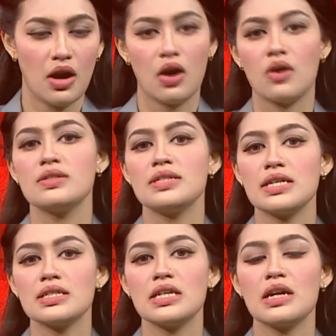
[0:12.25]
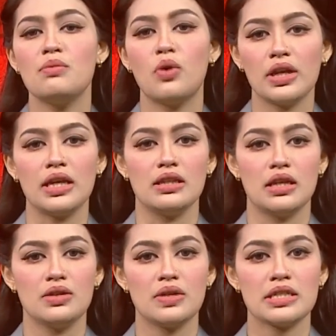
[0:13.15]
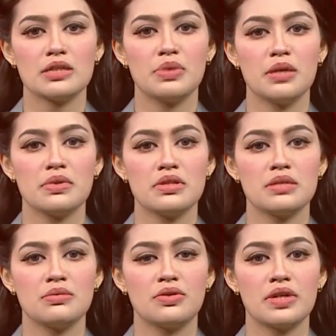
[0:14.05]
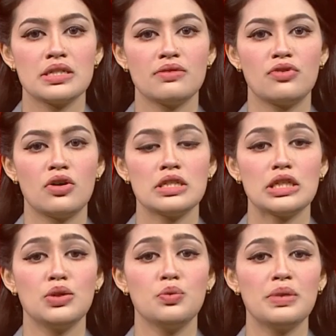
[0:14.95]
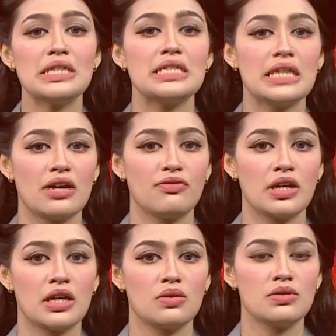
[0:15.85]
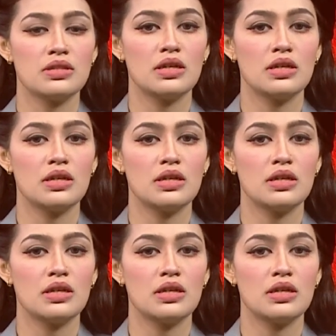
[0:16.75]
On Saturday morning, the United People's Democratic Front, UPDF, announced the